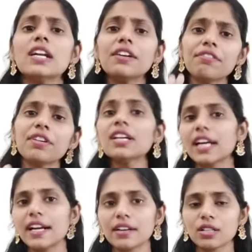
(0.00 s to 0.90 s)
different
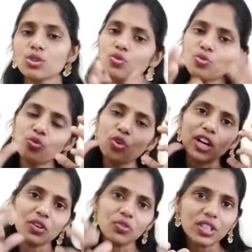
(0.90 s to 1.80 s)
countries. So
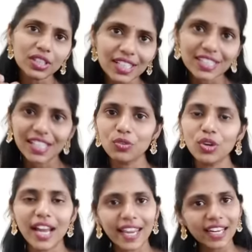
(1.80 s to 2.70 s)
whatever the things that
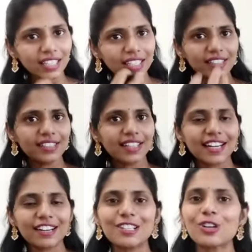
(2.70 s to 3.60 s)
we liked in other
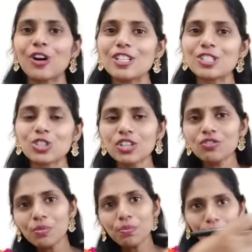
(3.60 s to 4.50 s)
countries'
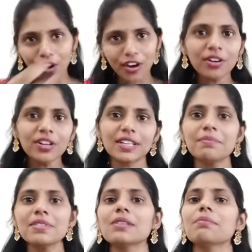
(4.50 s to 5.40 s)
constitution, we borrowed
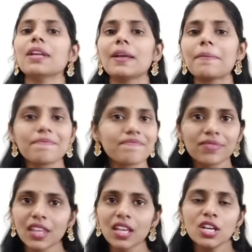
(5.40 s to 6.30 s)
them simply.
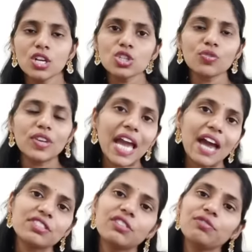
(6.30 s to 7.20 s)
So we
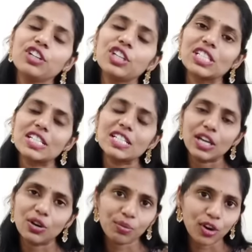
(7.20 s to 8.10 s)
have some features
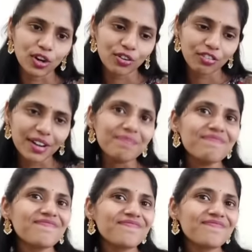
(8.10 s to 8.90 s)
they are borrowed from